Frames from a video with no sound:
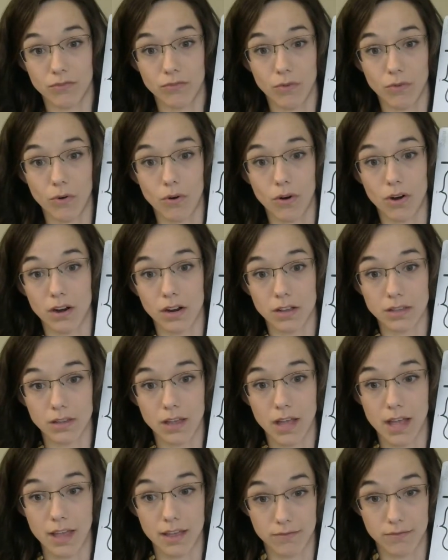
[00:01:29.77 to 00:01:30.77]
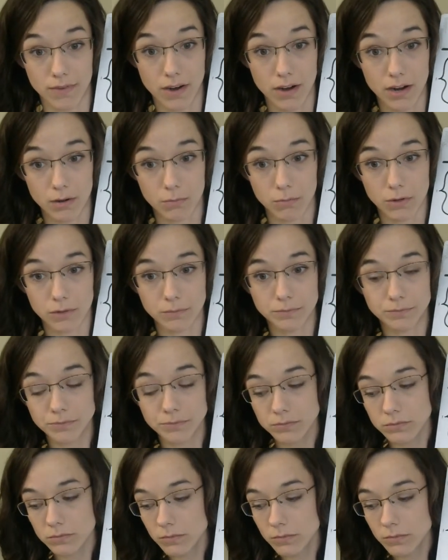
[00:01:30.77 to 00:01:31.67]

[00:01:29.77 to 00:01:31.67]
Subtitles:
for a variable.